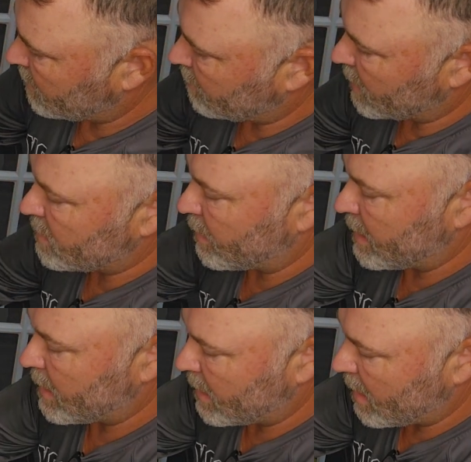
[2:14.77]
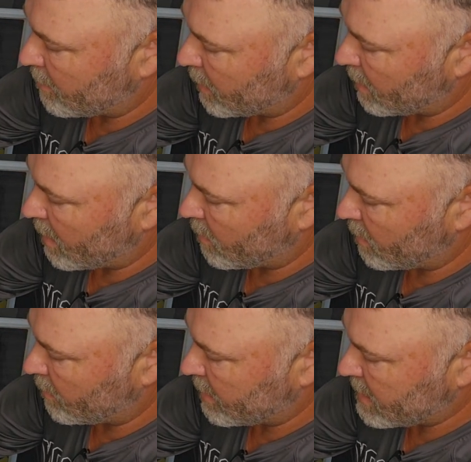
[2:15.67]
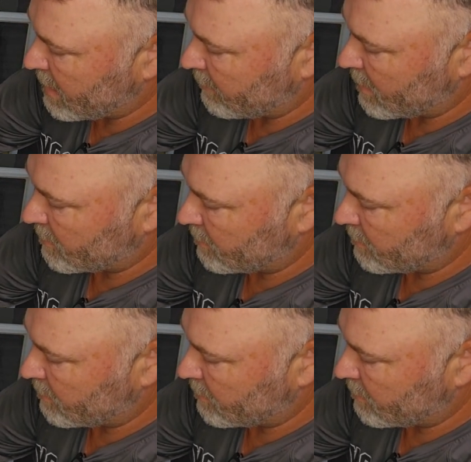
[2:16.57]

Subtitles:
between the upper and lower receiver.